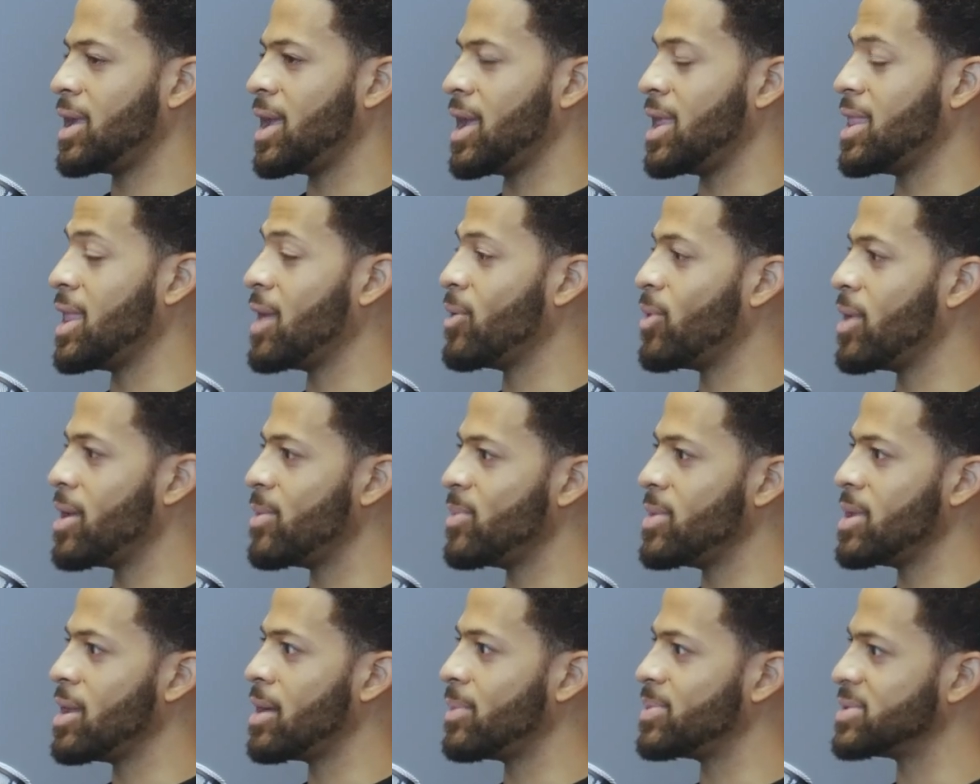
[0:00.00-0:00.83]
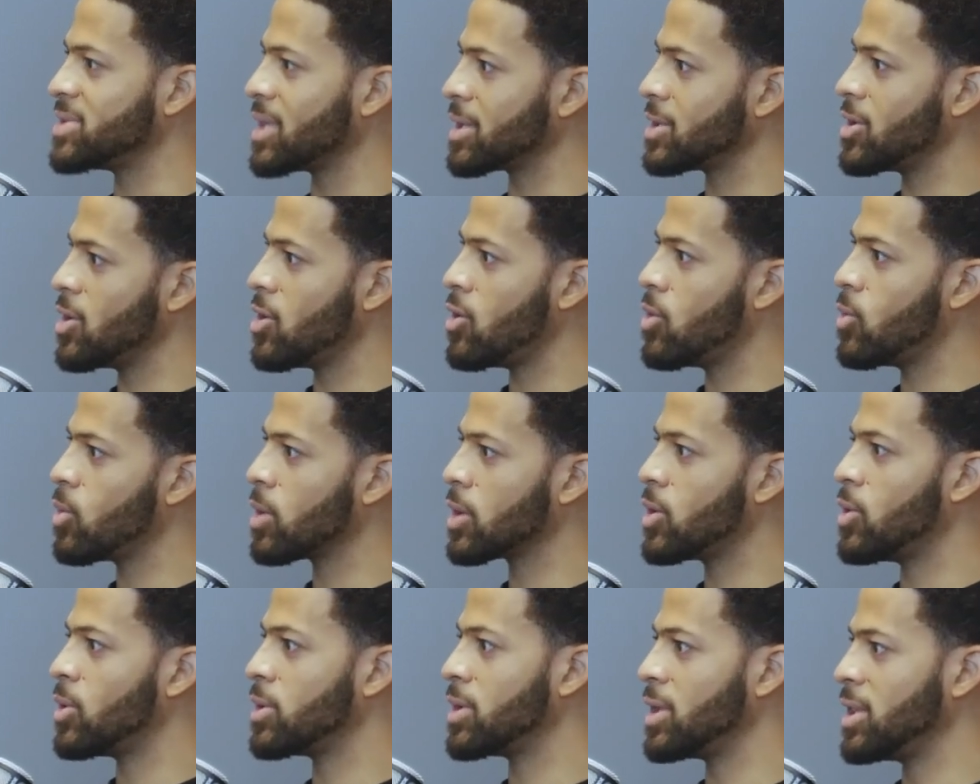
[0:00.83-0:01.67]
And they would hit me up. It's like, yo,
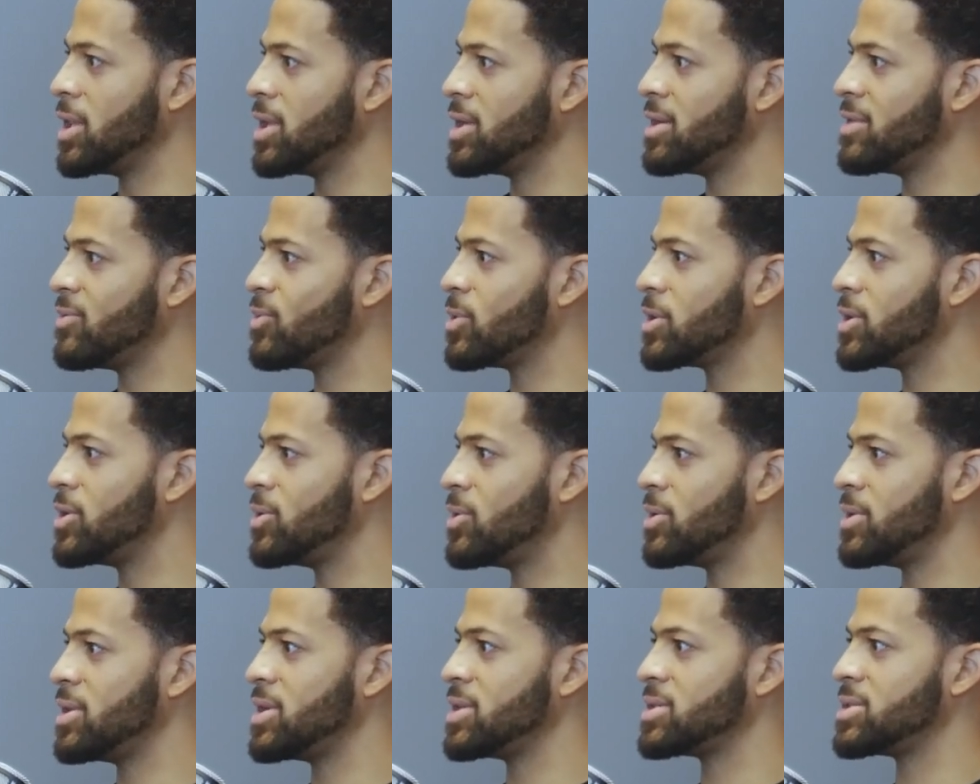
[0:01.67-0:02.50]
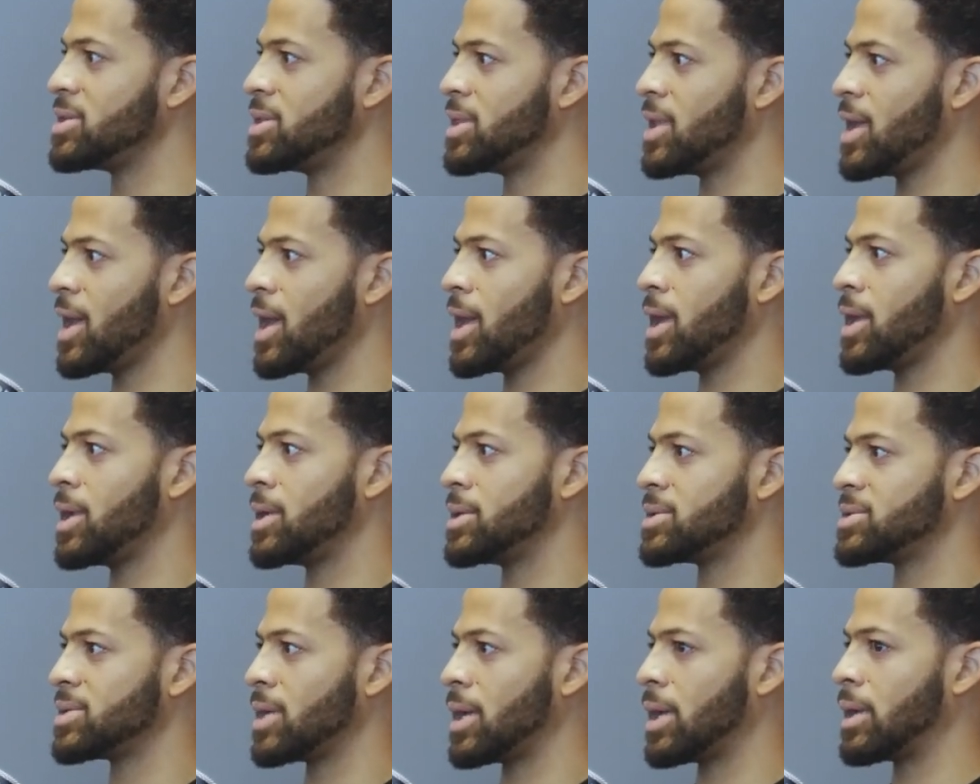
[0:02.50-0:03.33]
we're going to live. We're doing this and that. And
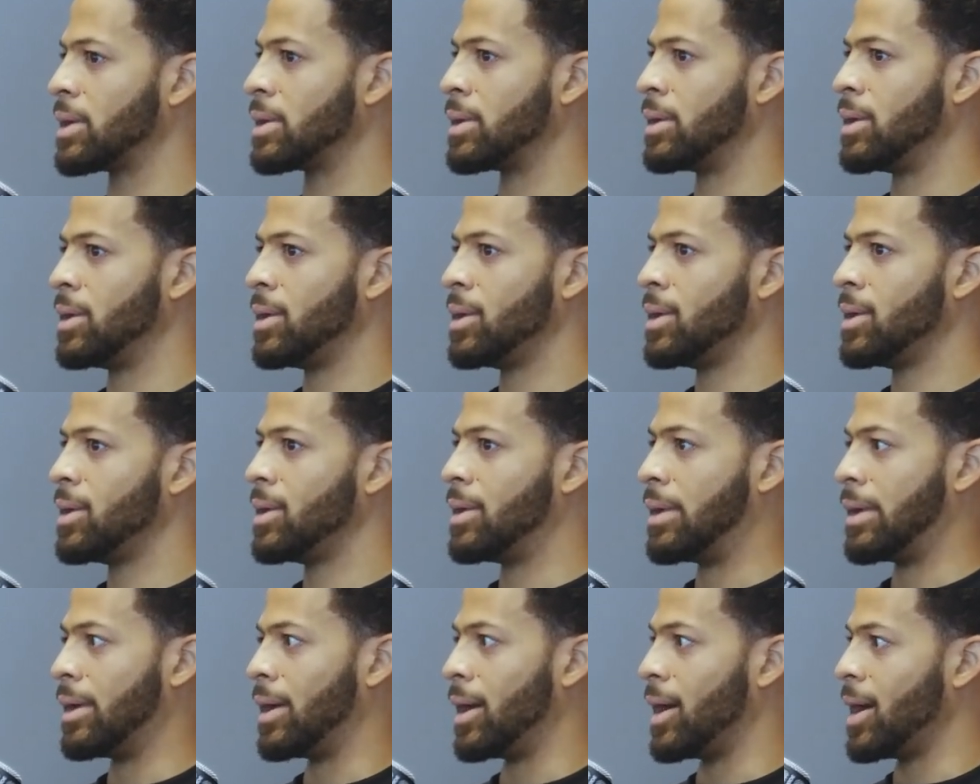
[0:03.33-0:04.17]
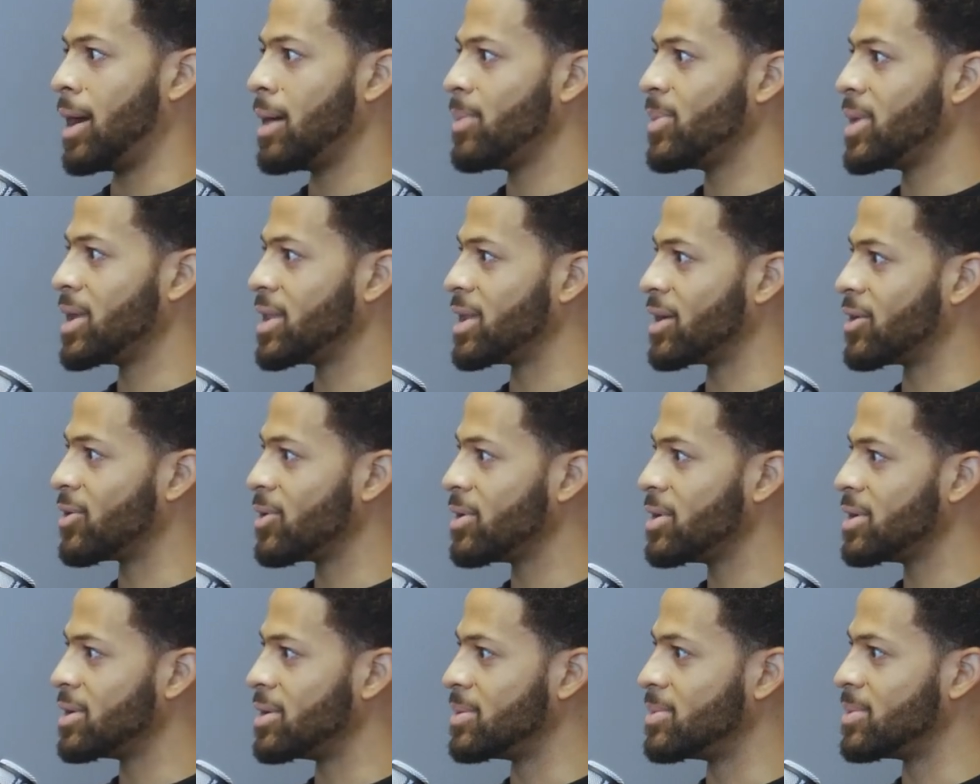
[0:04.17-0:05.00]
it's like, I'm at the
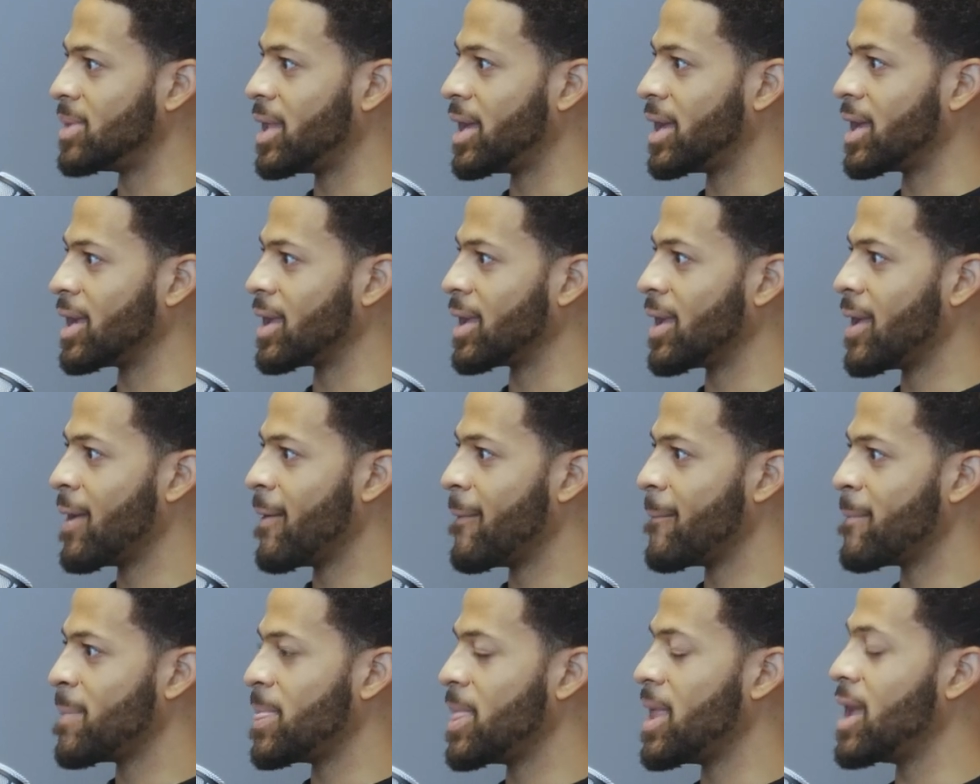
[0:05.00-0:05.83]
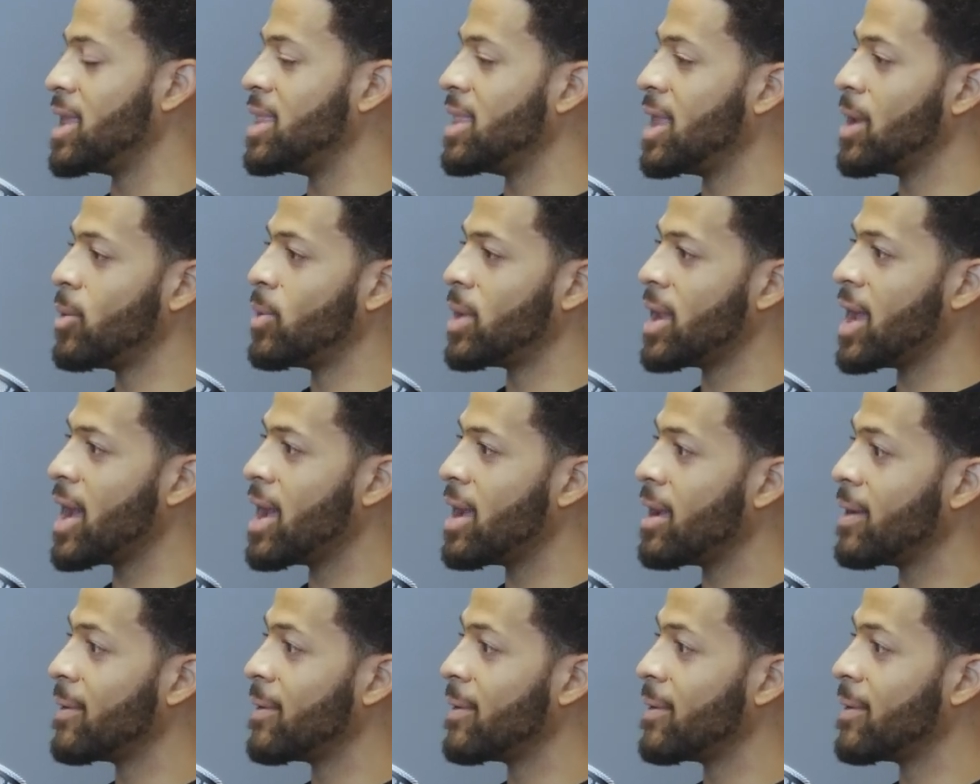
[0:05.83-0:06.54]
crib. Like, and they would.